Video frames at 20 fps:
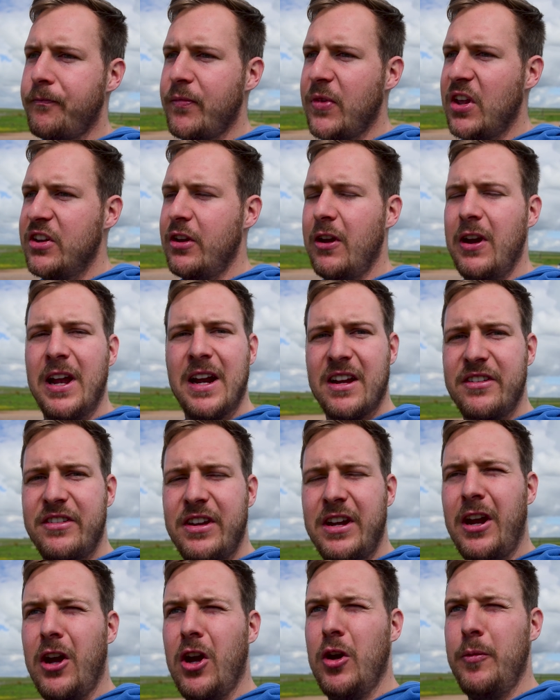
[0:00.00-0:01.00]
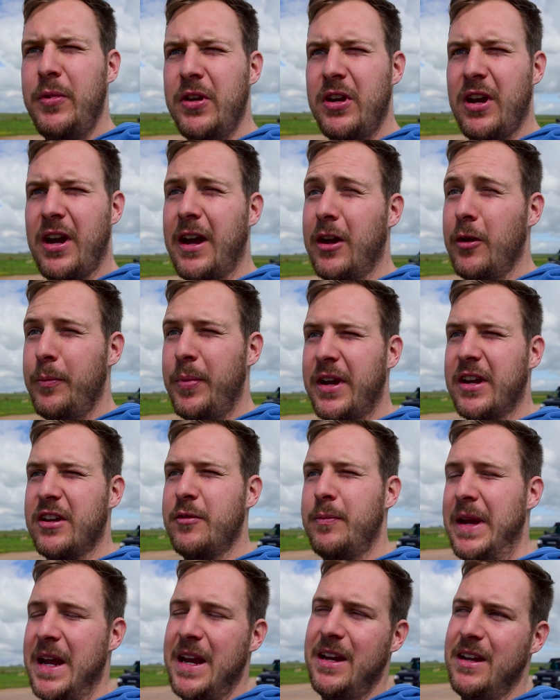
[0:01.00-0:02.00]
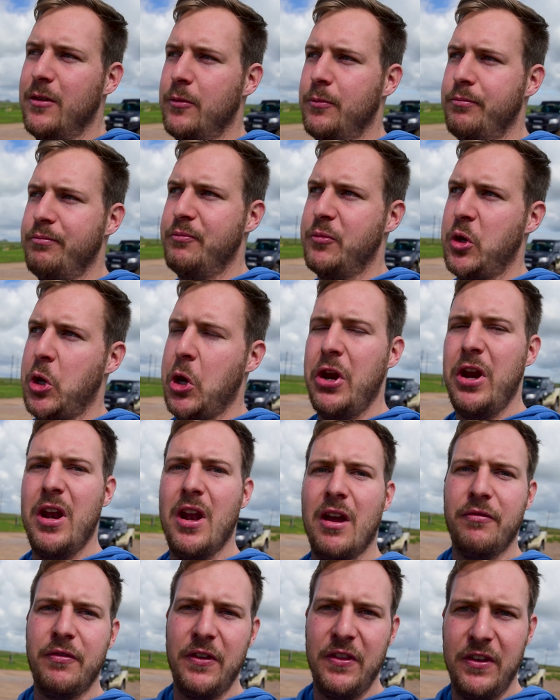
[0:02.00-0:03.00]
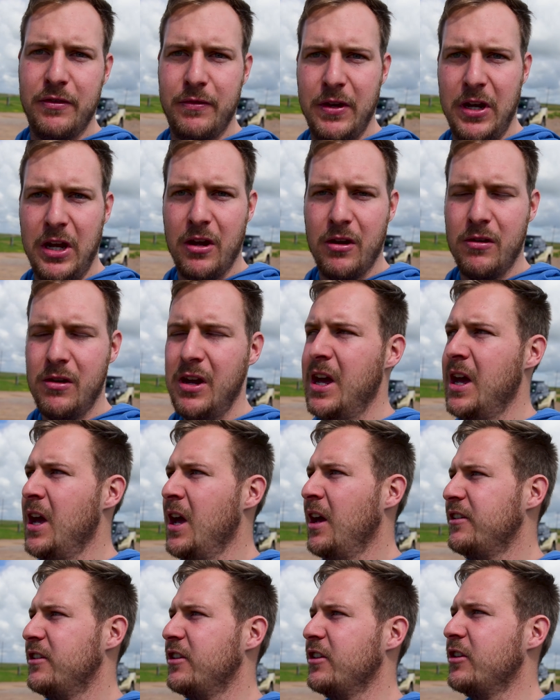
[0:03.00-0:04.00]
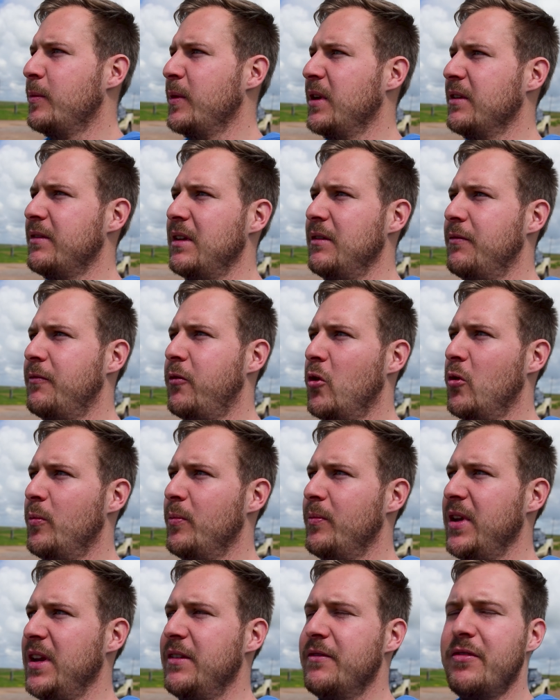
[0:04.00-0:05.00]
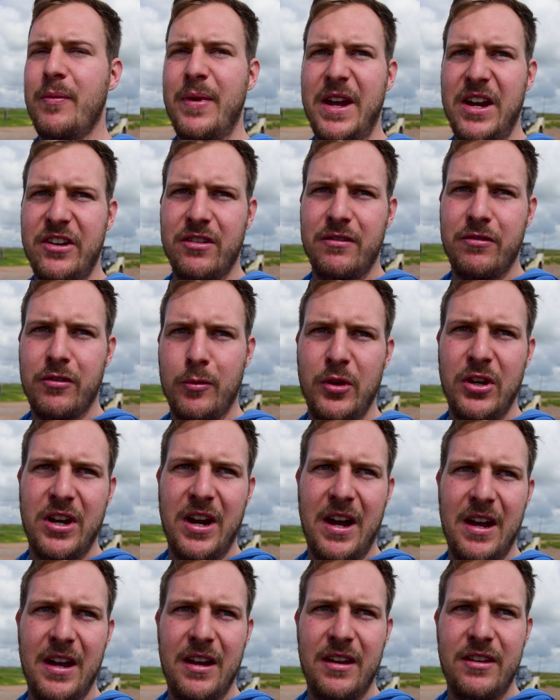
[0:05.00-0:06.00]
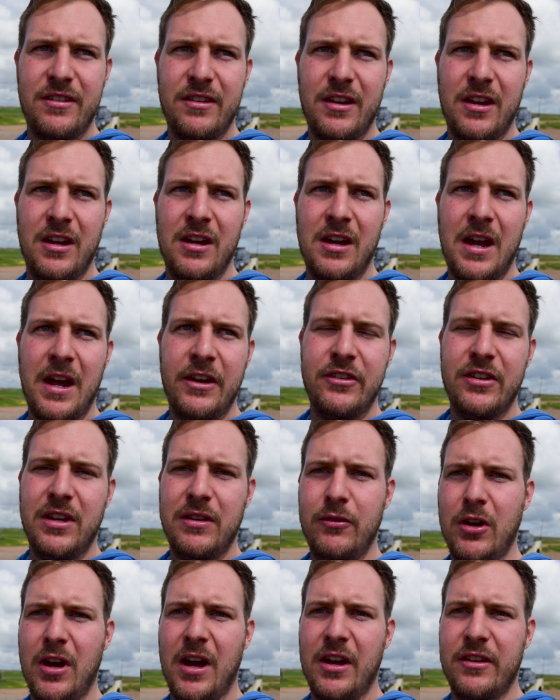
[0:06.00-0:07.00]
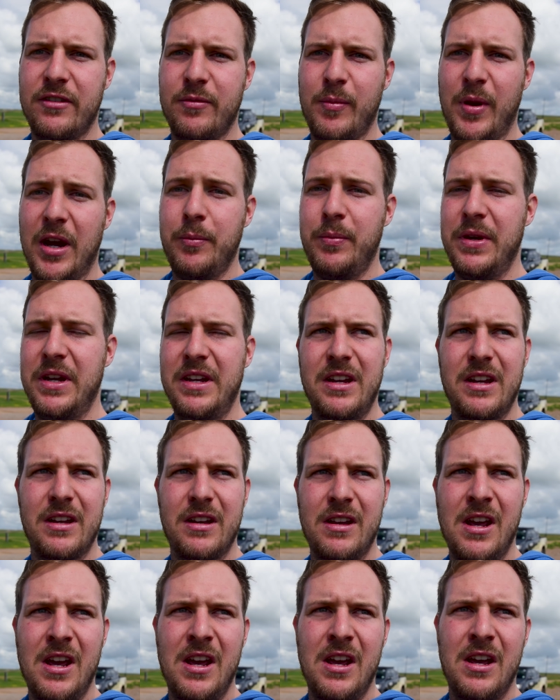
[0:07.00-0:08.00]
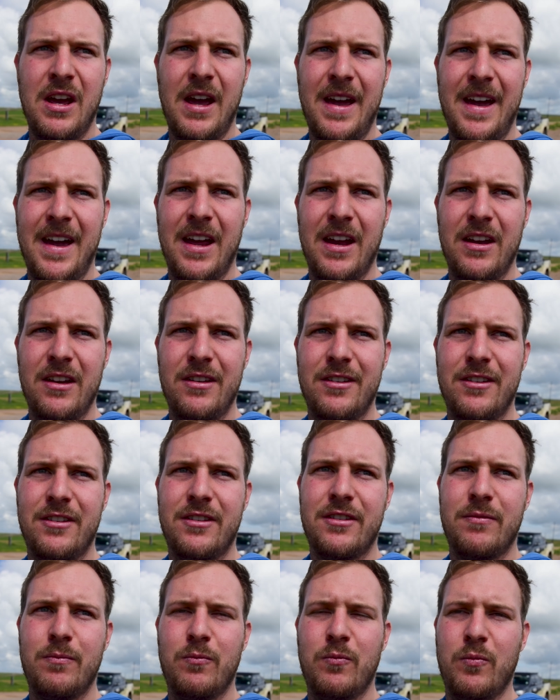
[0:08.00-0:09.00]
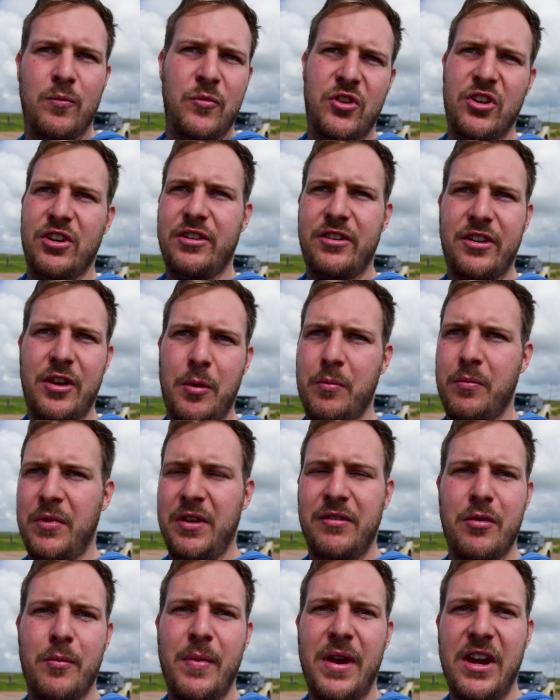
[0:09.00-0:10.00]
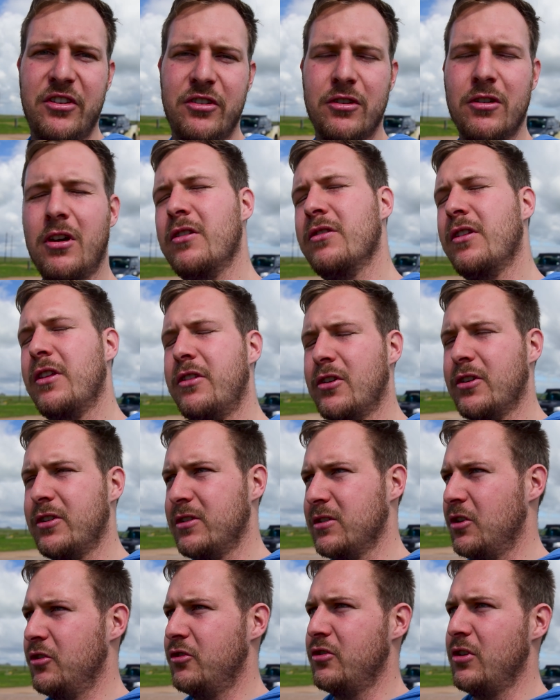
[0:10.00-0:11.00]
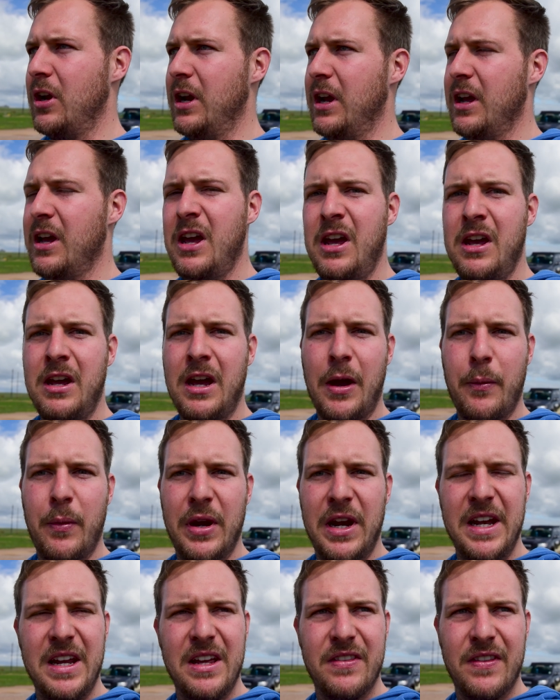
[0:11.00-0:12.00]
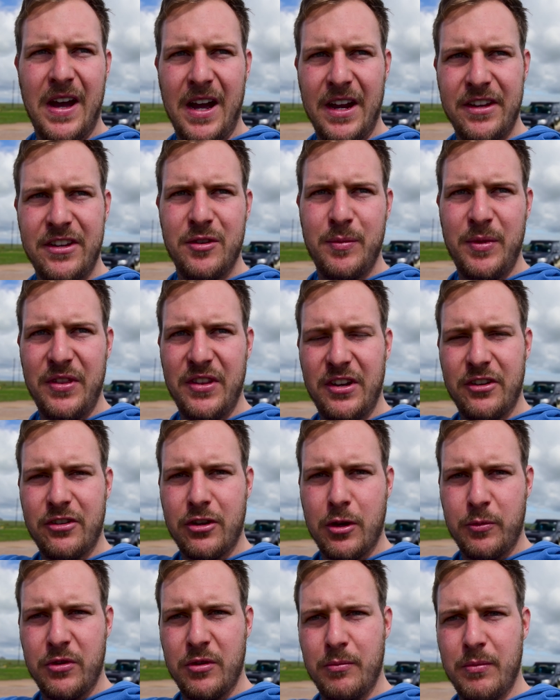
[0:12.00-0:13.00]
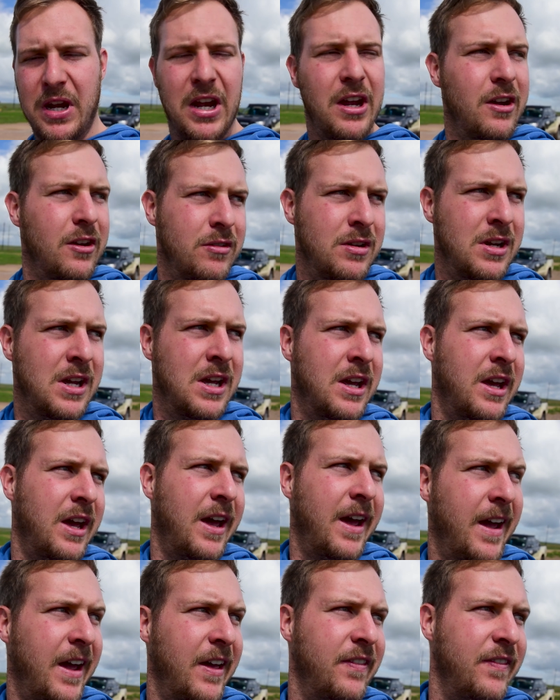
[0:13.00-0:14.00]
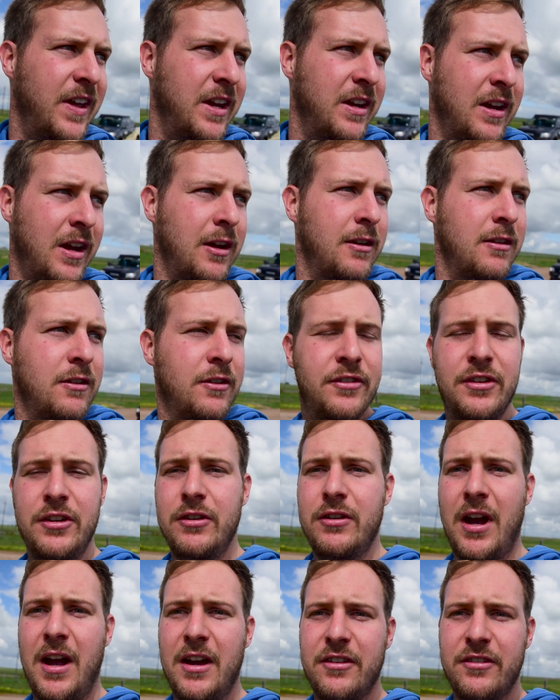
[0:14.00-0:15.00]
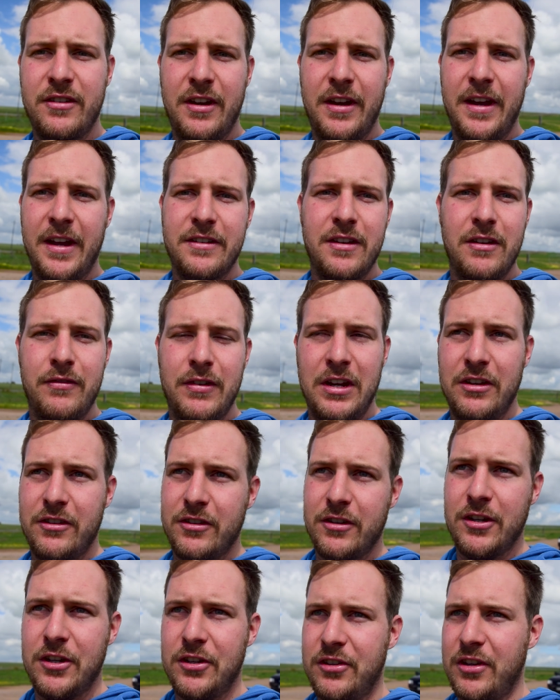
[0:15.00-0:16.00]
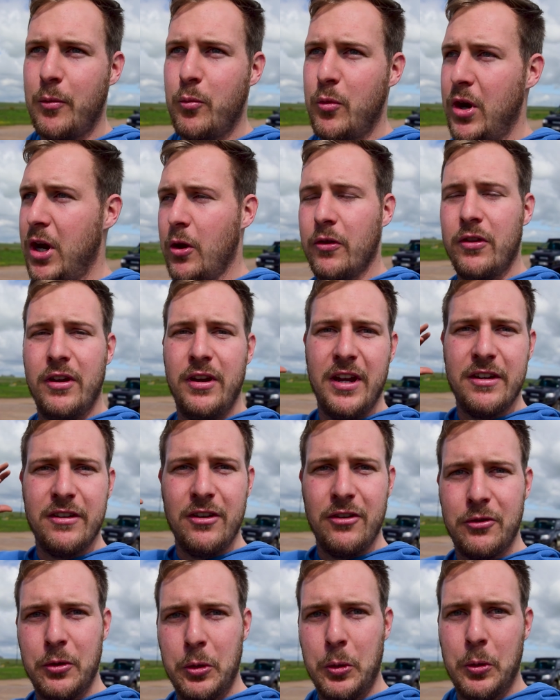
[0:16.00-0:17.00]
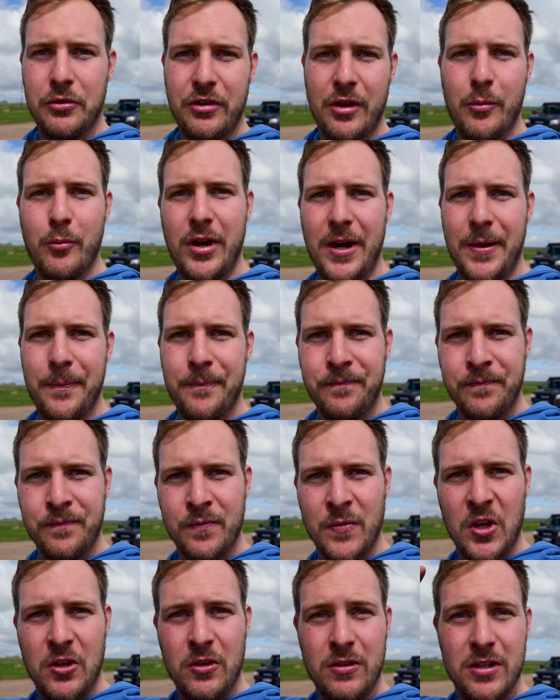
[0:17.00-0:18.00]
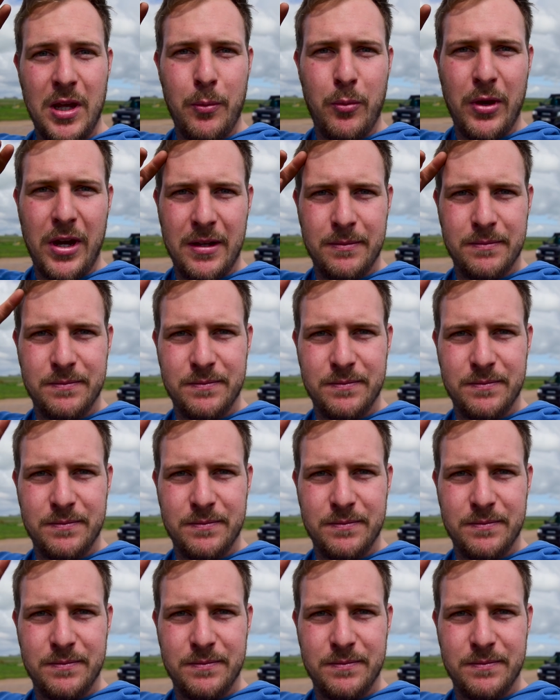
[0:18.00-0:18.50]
So like I said, I hope I explained good enough in this video. It's just a bit of information from you guys and to give you guys my opinion and just some information on the throttle controller. I will link the item in the description below, and then I'll see you guys on the next adventure somewhere or the next install somewhere. Cool, keep well,